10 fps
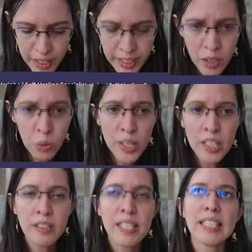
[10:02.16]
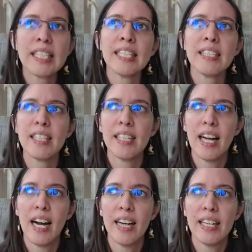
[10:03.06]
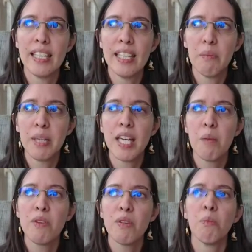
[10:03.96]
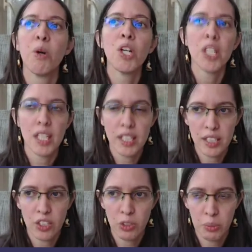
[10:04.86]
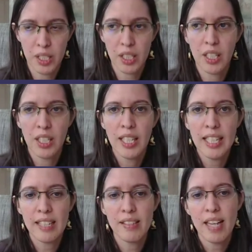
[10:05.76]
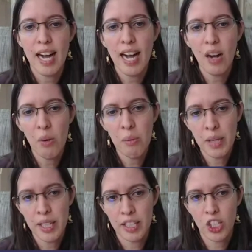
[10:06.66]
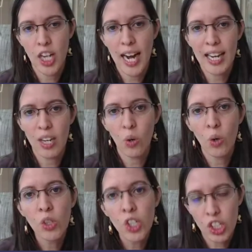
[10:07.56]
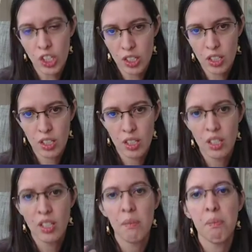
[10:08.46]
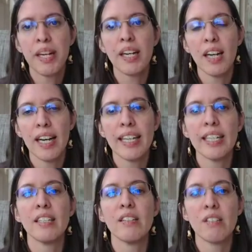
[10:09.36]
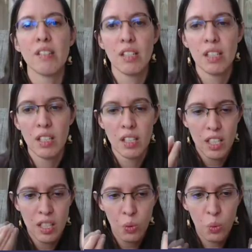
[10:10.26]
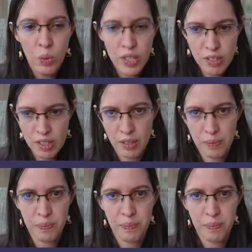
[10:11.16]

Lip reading: And one of the things that it became even more clear to me, it's how much I honor my clients' wisdom.